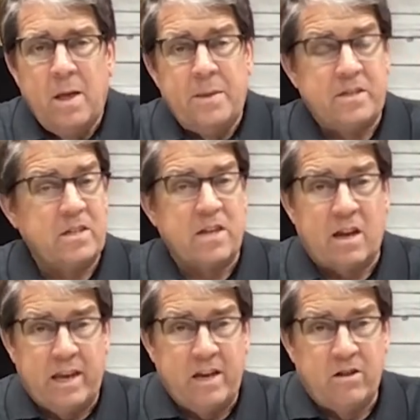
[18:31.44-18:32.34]
This
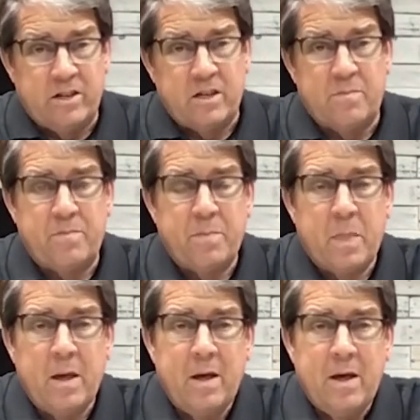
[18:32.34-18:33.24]
isn't legalism.
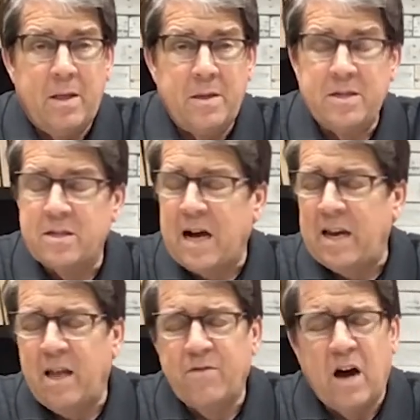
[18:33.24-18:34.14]
This is
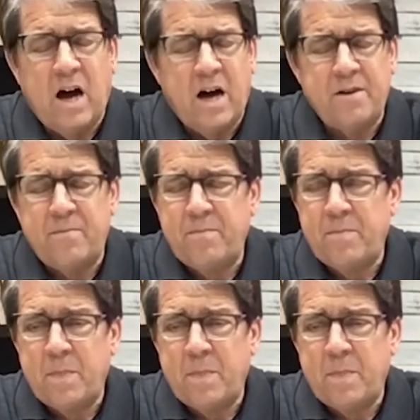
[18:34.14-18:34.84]
I love God,